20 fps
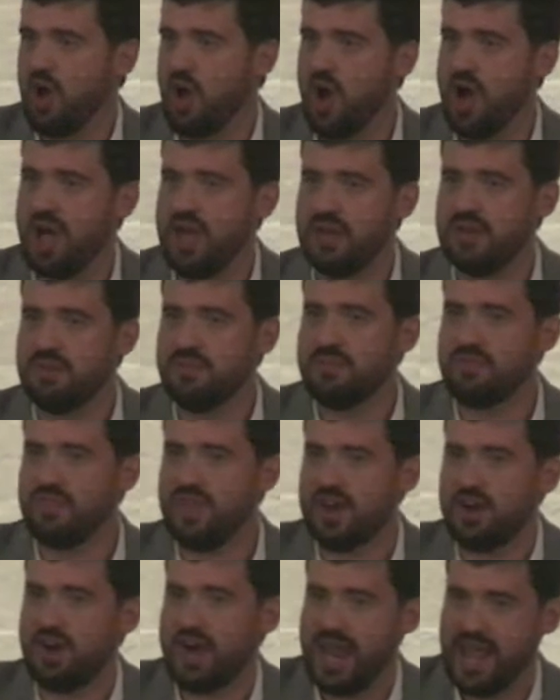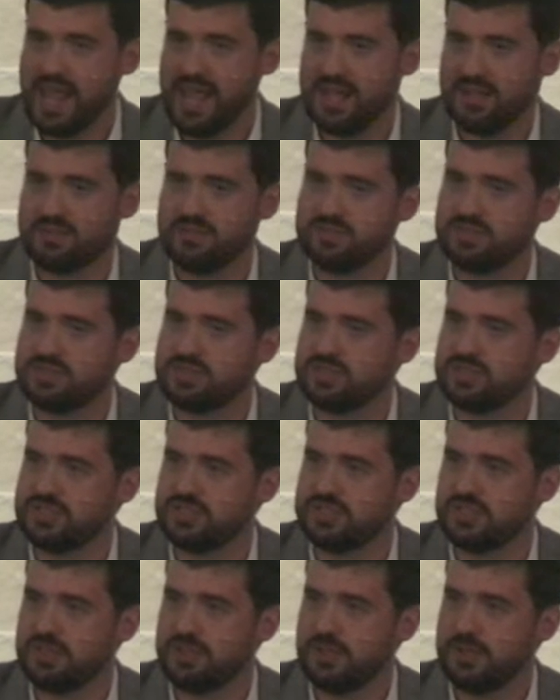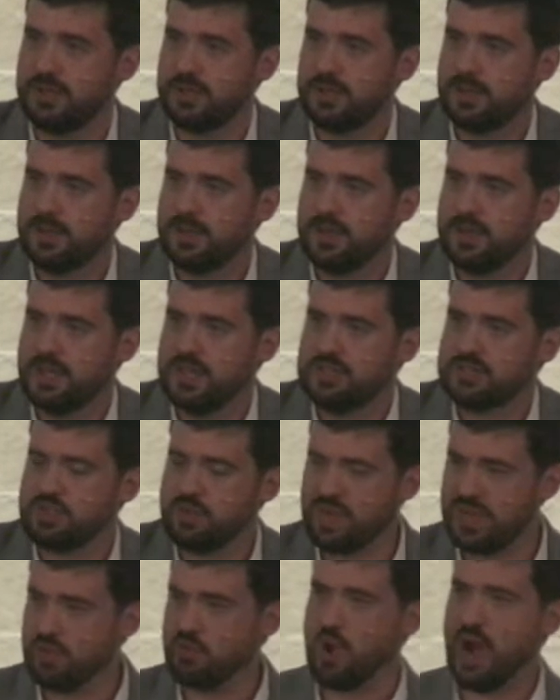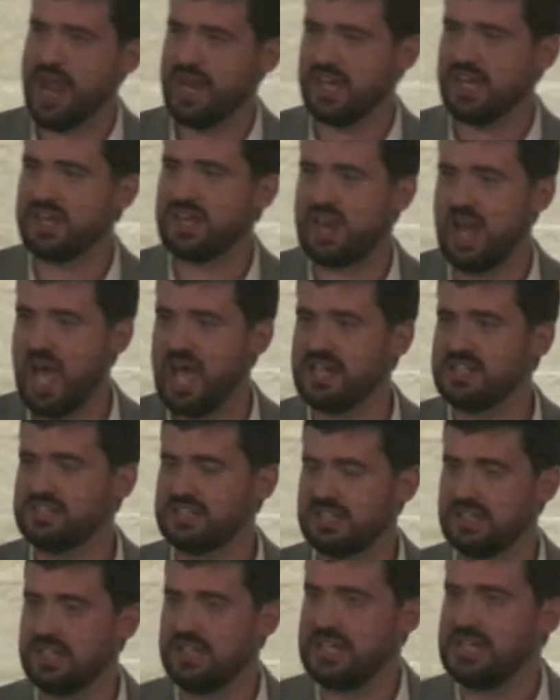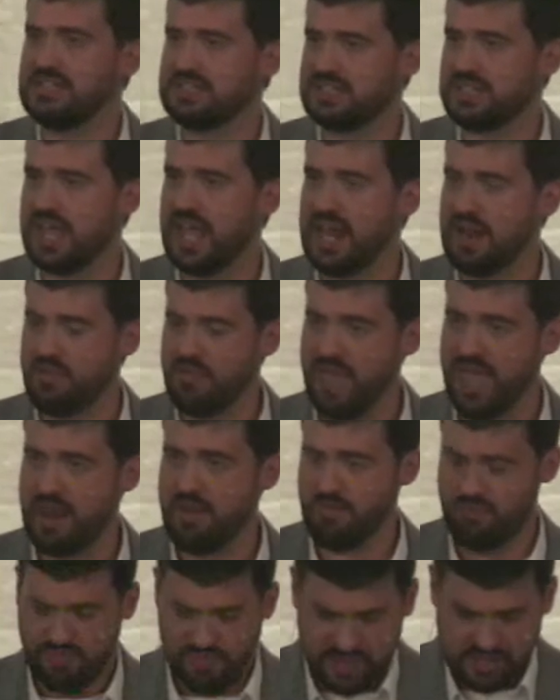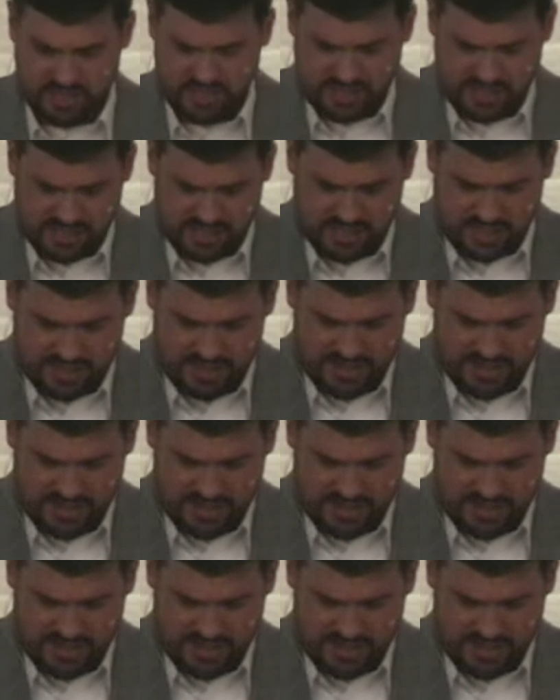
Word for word: on their hands. So they recognized at least that, that this,